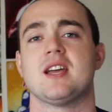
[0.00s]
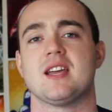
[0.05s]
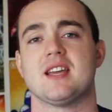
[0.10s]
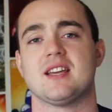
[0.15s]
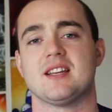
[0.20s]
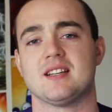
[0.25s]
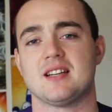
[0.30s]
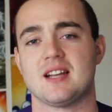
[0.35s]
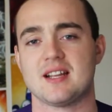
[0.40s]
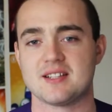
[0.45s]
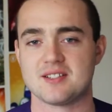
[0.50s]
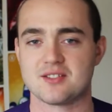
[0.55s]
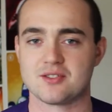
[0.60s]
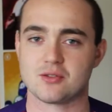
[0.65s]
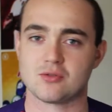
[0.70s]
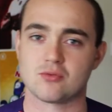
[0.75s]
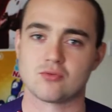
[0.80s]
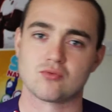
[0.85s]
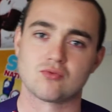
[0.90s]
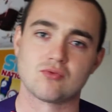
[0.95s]
in
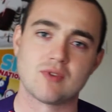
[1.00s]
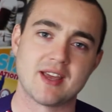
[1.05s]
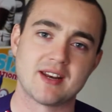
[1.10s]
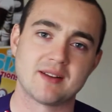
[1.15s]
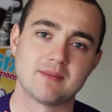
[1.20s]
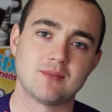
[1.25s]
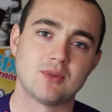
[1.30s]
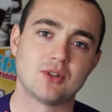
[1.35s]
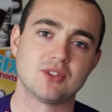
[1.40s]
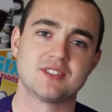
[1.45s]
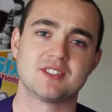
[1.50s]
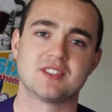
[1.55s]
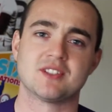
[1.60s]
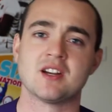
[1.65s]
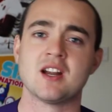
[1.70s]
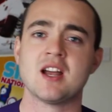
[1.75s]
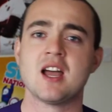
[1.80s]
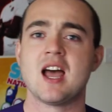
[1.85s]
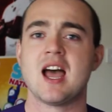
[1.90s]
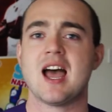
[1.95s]
Leinster, red in Munster.